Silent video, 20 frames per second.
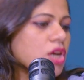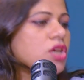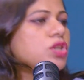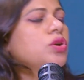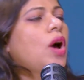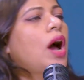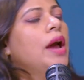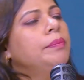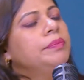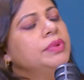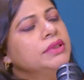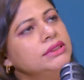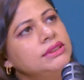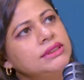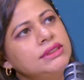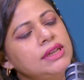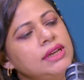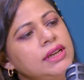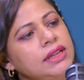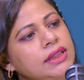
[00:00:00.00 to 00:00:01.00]
So I
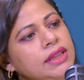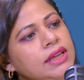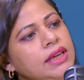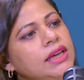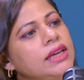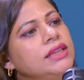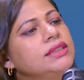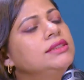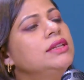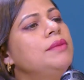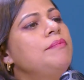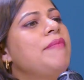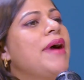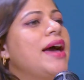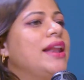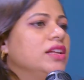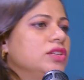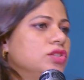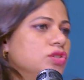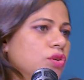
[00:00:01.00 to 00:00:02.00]
personally think it's a
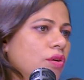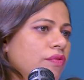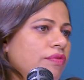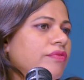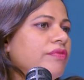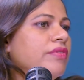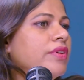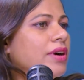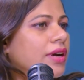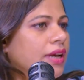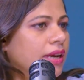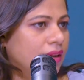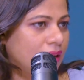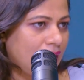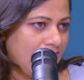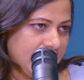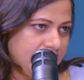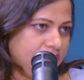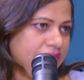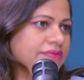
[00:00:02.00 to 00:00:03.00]
balance of
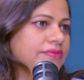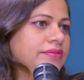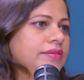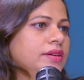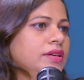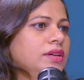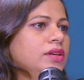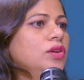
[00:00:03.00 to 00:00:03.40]
work-life.